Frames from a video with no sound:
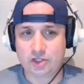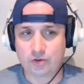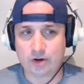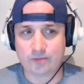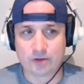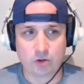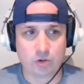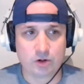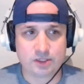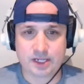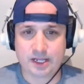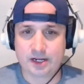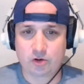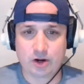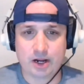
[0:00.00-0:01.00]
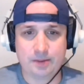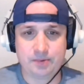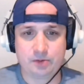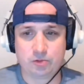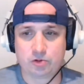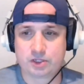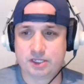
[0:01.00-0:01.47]
Trevor Lawrence had a
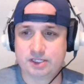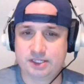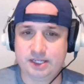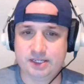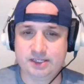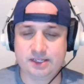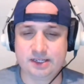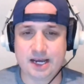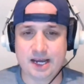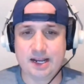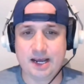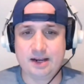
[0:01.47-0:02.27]
crappy rookie season.